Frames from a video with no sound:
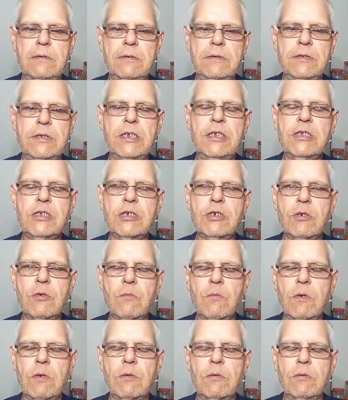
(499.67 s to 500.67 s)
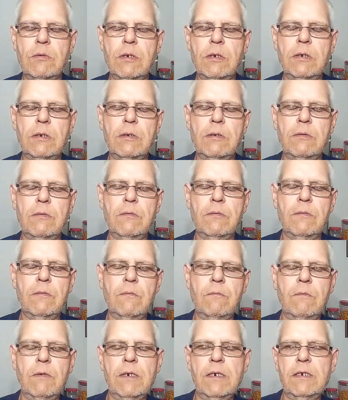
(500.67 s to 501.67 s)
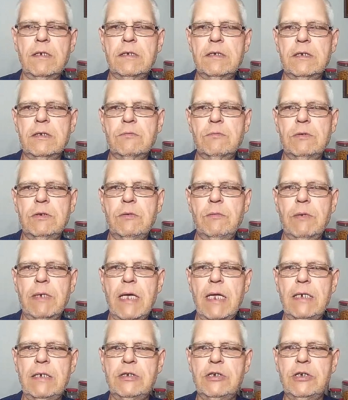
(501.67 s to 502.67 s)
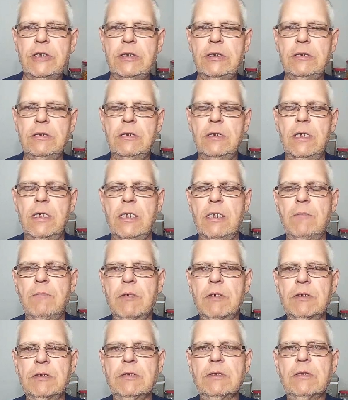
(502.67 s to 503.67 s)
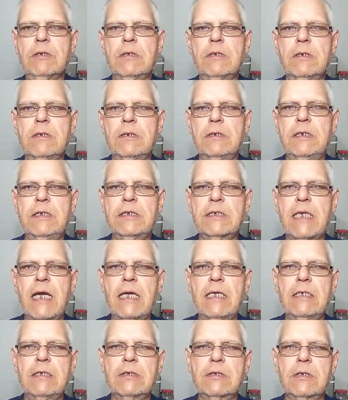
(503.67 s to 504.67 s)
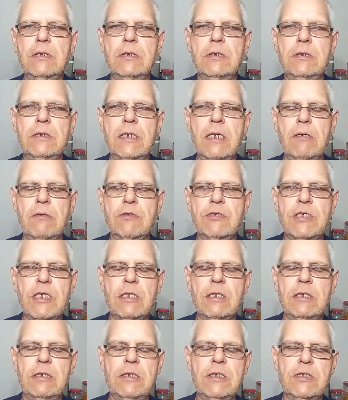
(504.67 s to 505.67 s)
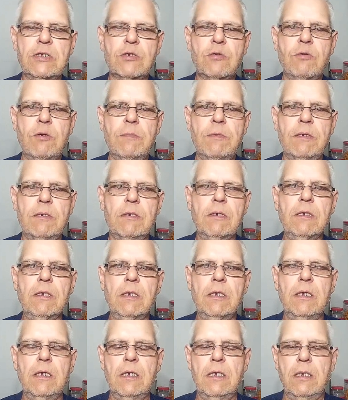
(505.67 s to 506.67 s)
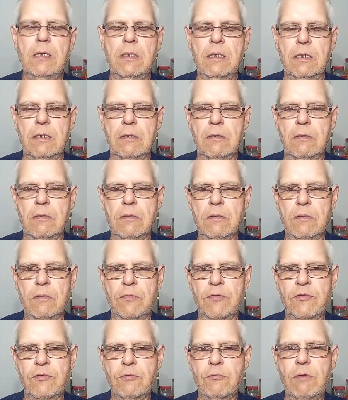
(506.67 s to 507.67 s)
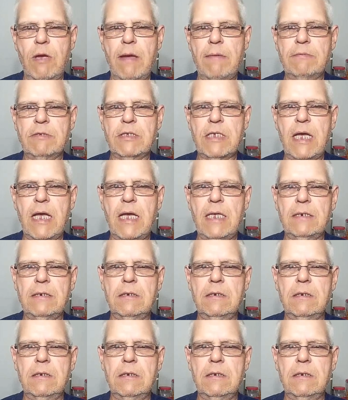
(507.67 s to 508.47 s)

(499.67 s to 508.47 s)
These here were one of the things we did. We kind of cheated, because these guys that are selling this equipment through Amazon